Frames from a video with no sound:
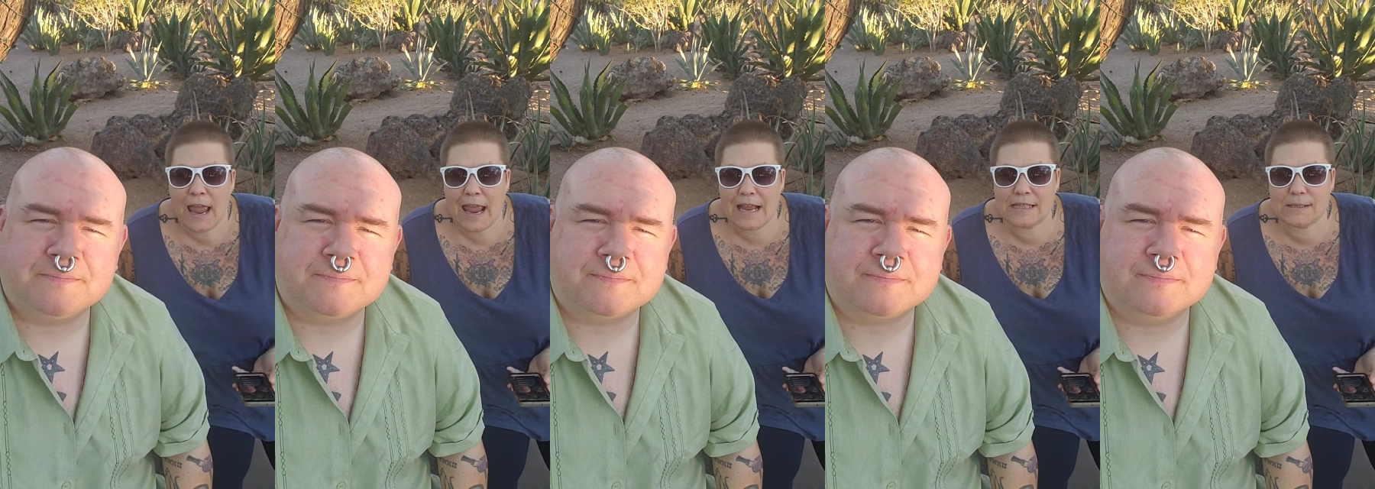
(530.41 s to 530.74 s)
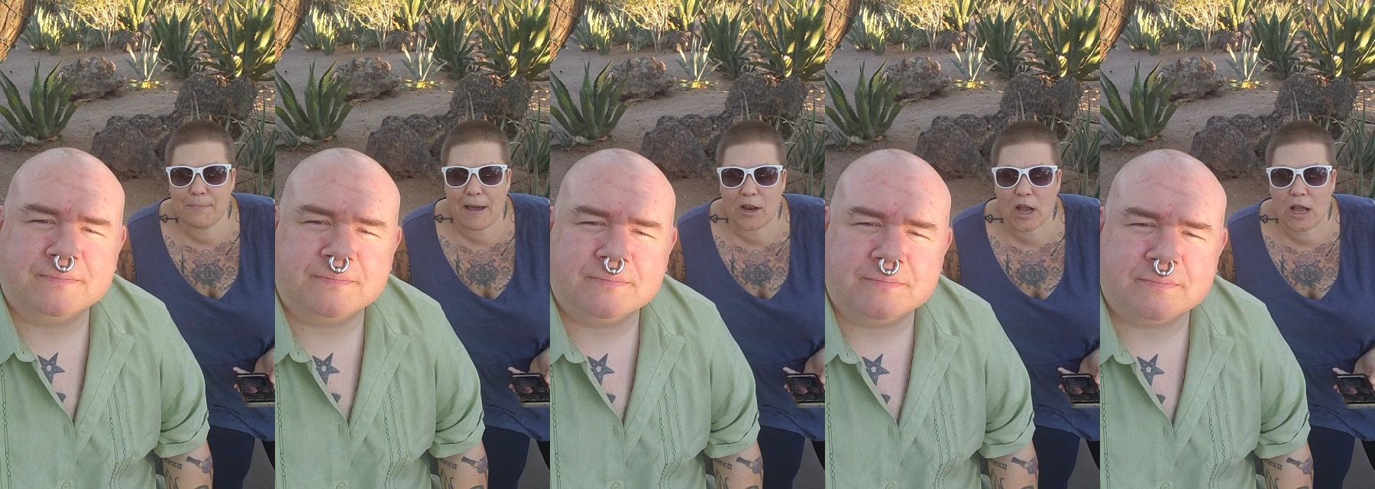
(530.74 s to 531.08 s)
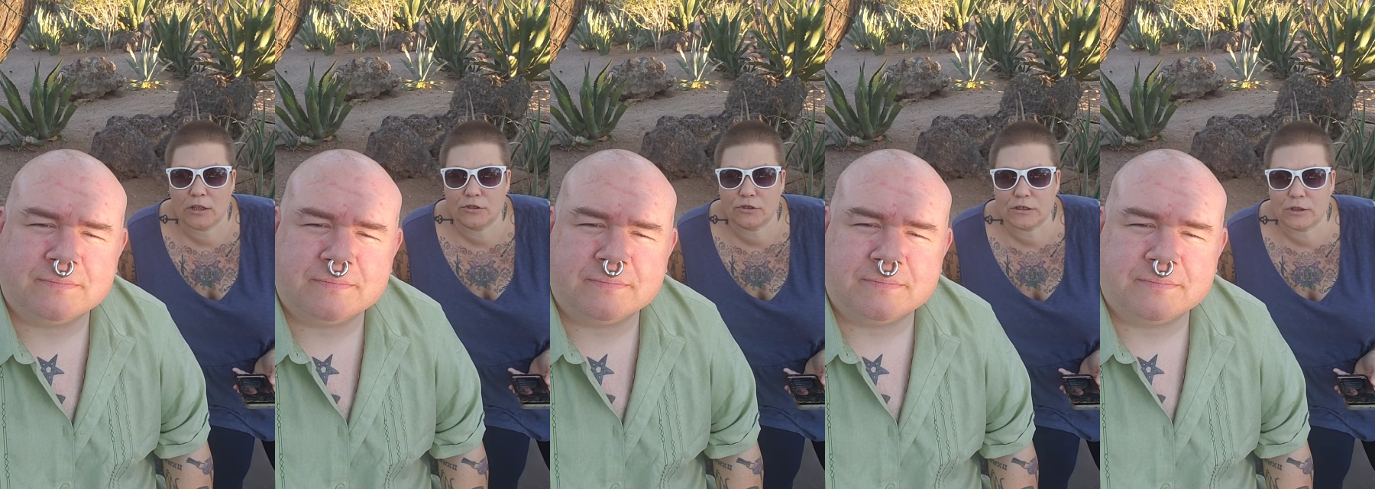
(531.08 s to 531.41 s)
Speaker 1: It's about
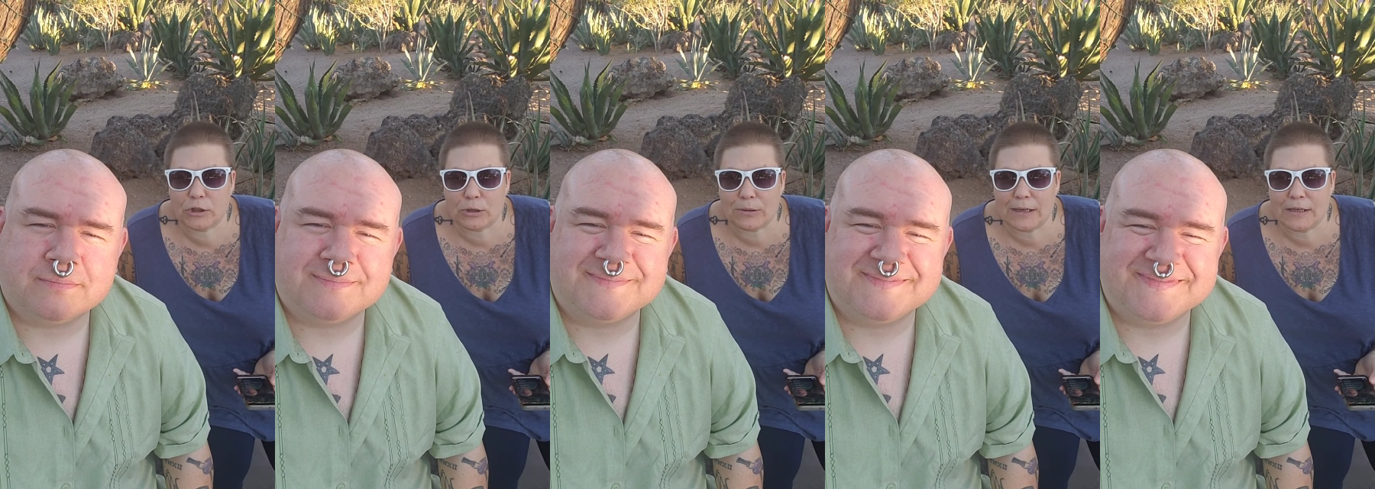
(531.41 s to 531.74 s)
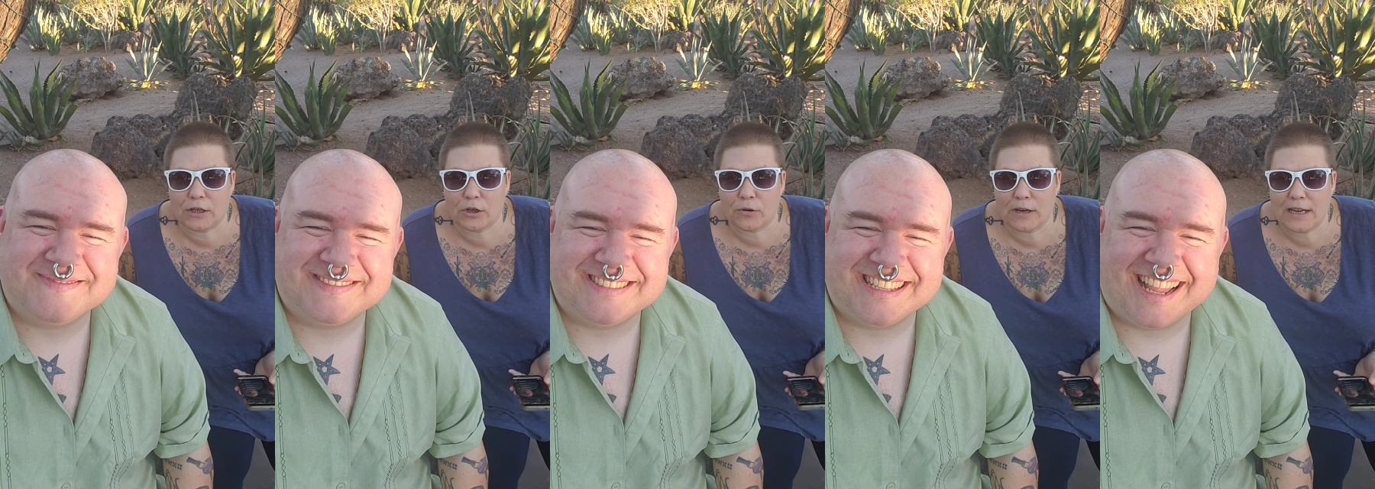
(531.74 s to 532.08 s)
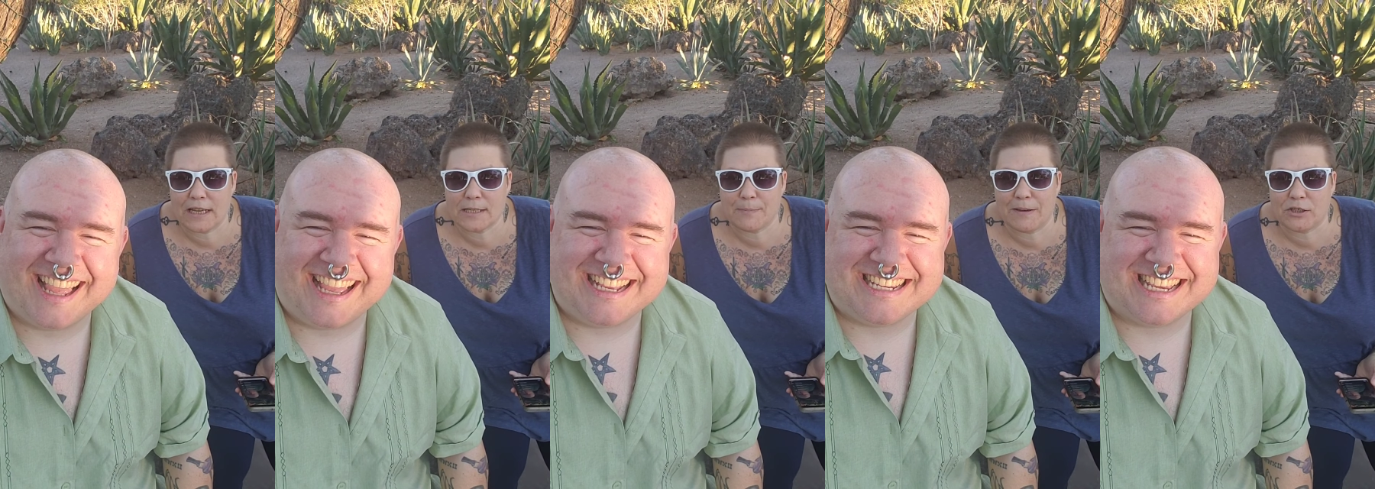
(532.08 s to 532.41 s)
103
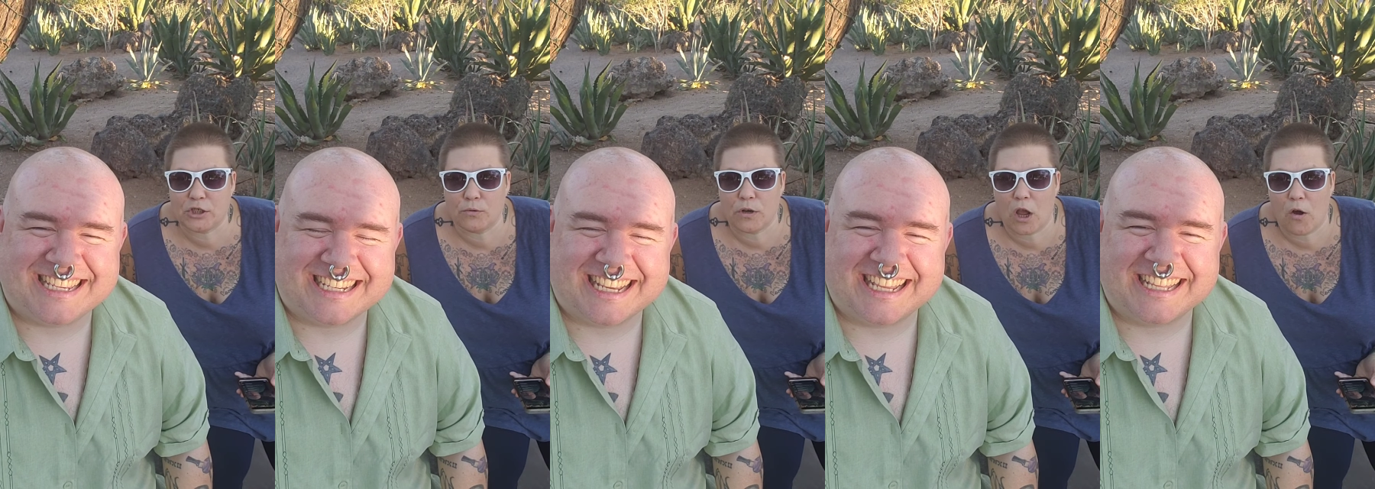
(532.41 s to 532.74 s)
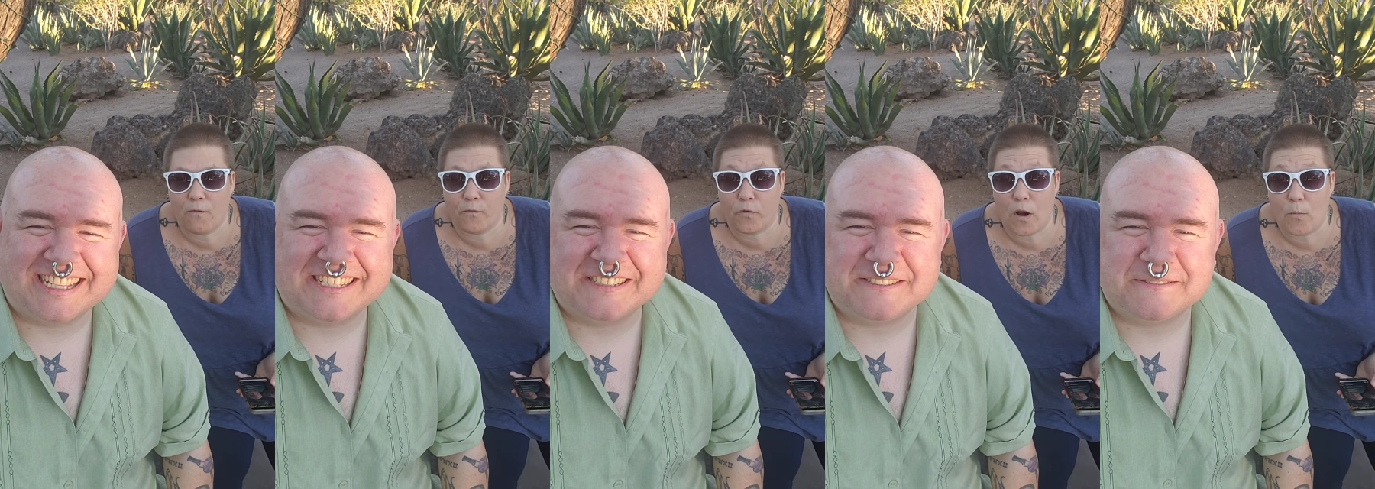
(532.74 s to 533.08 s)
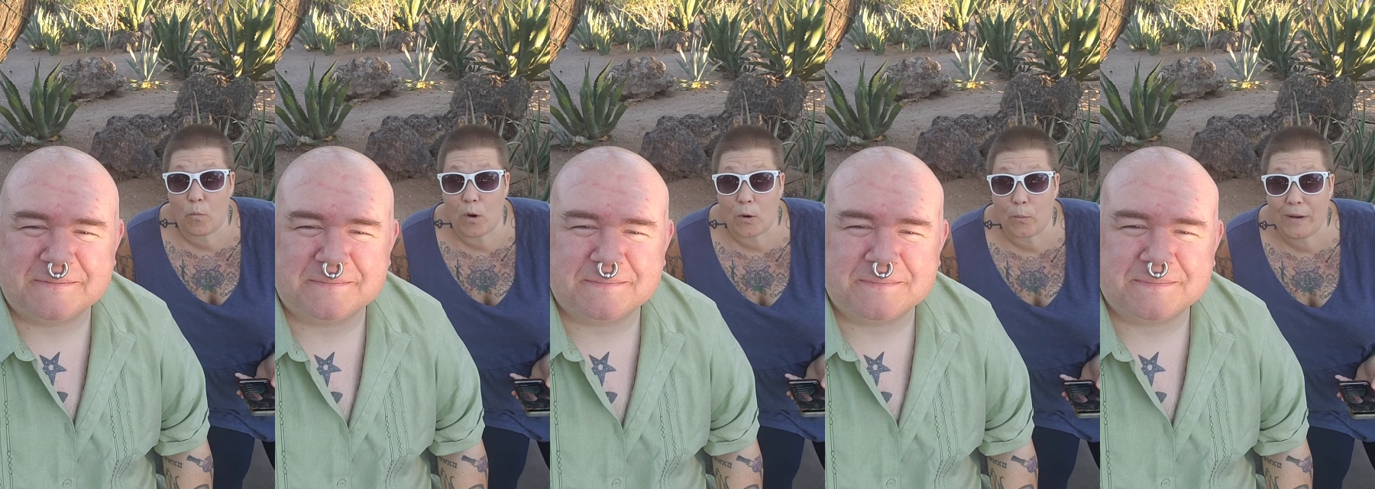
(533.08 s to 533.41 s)
degrees, but you know from
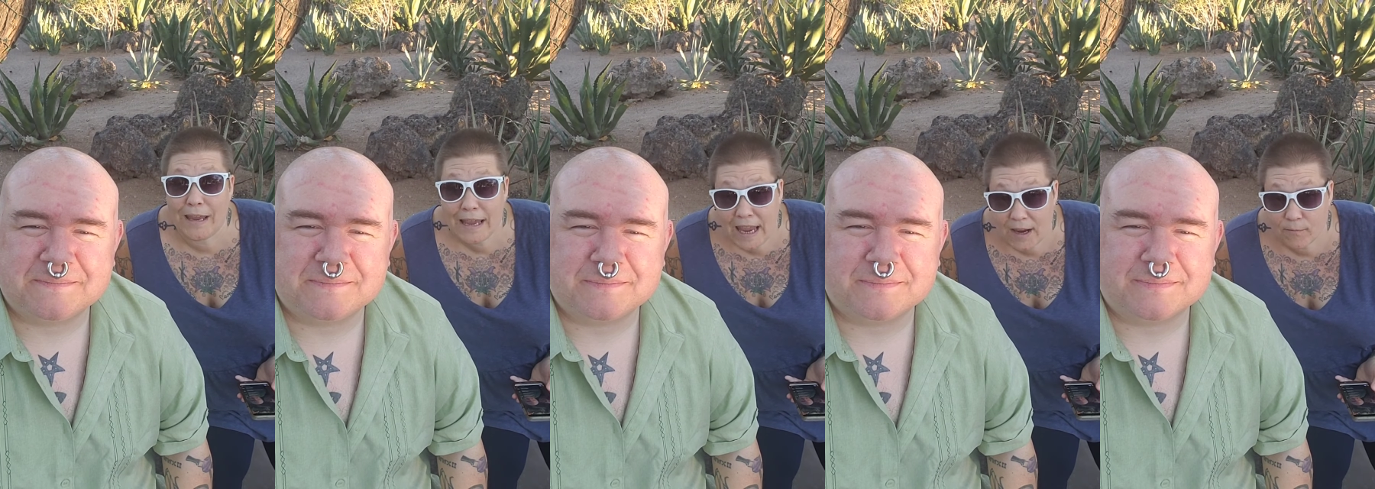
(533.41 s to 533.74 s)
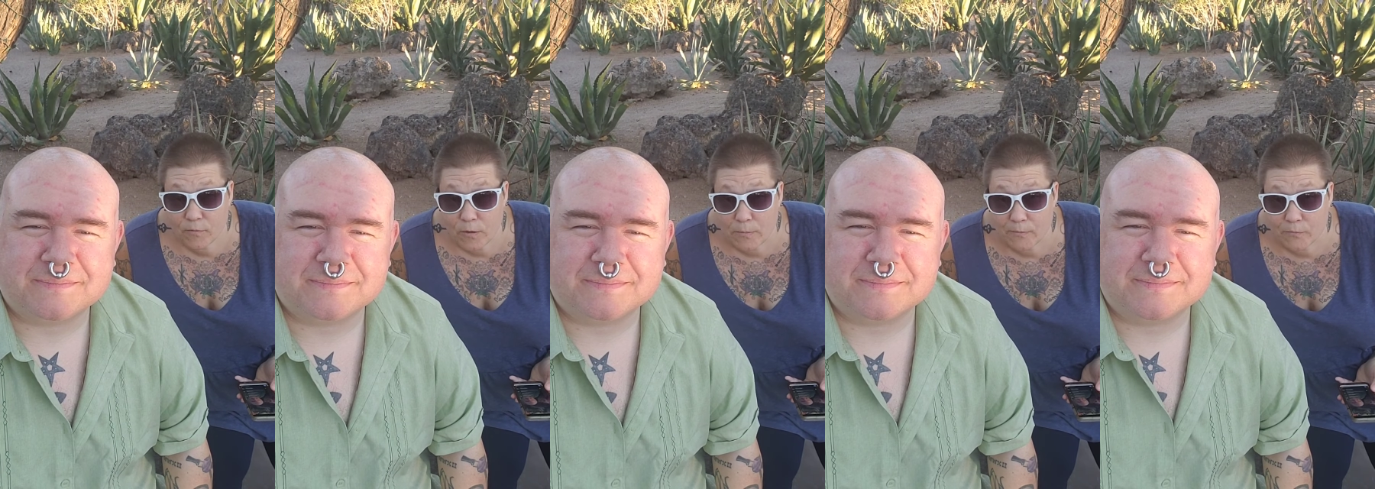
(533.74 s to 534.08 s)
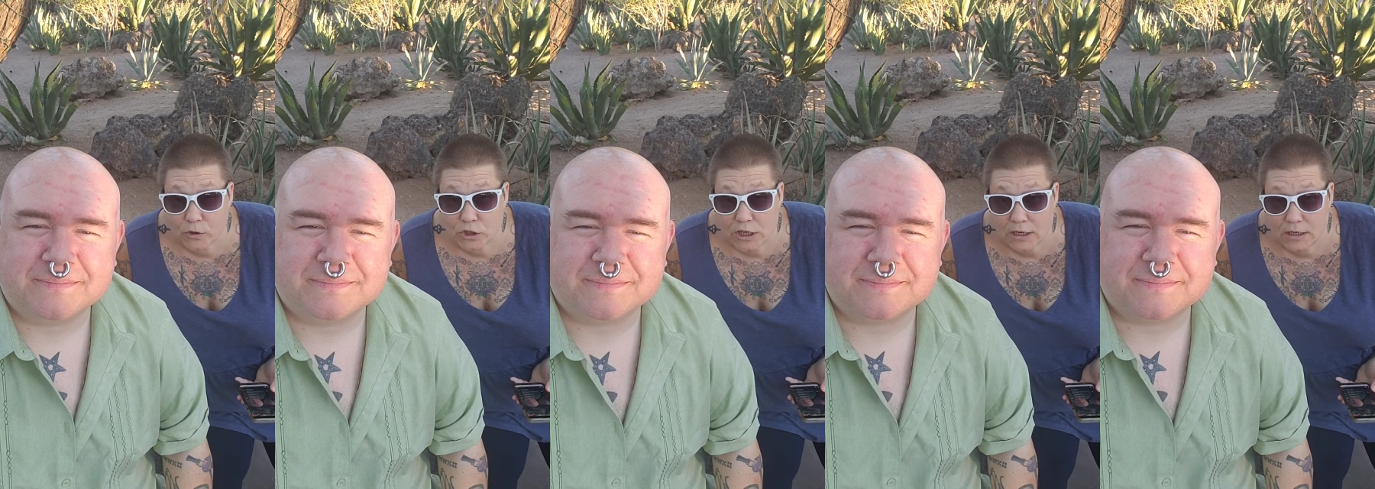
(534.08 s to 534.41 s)
where we came from in
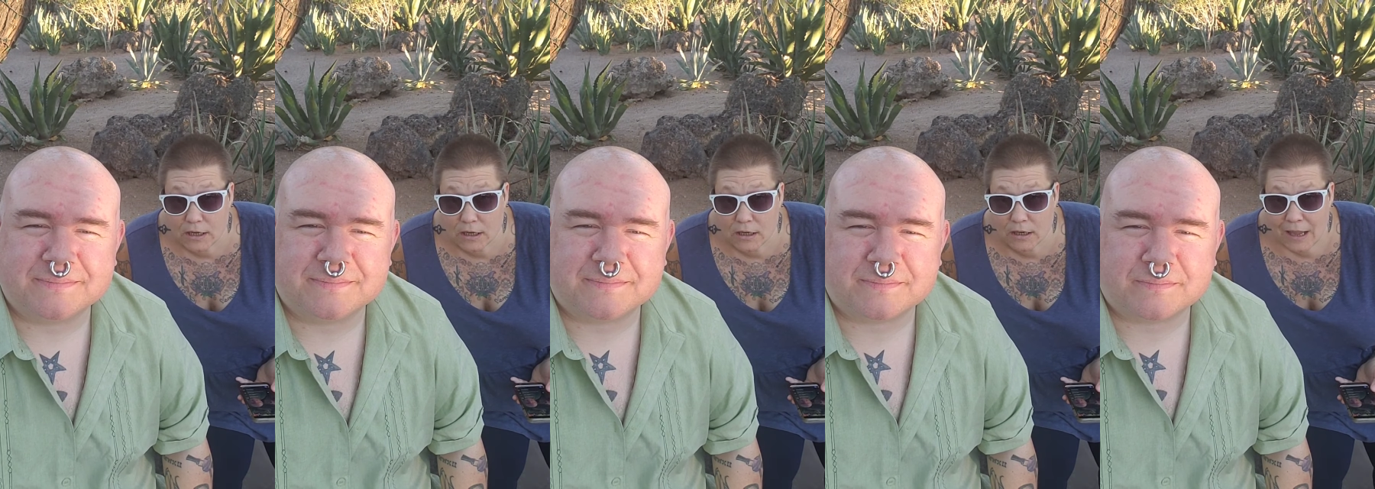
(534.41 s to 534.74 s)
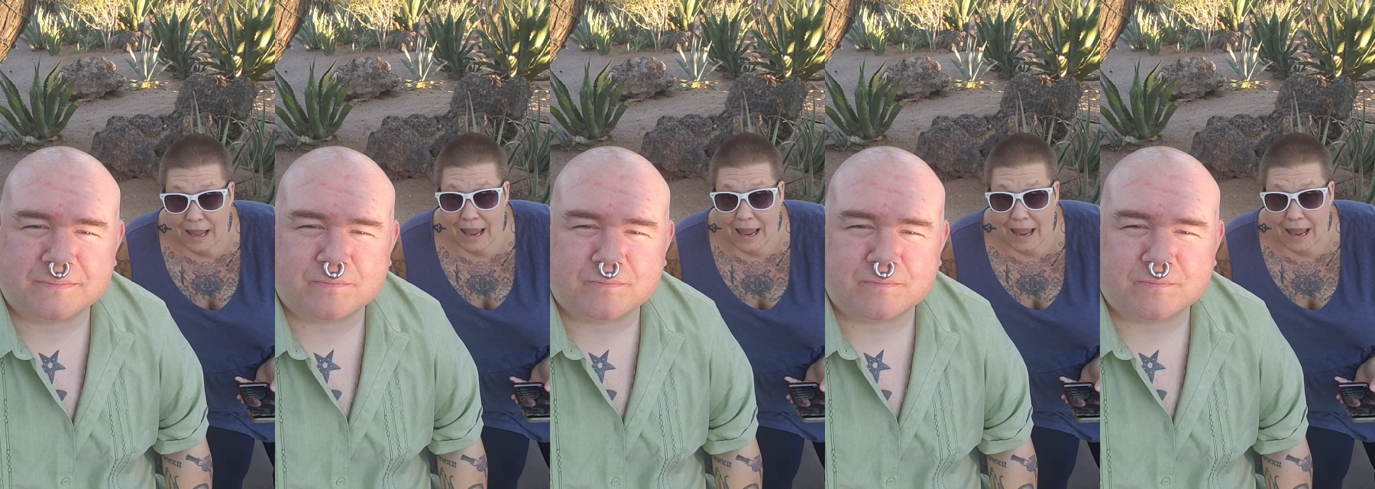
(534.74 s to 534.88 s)
Virginia,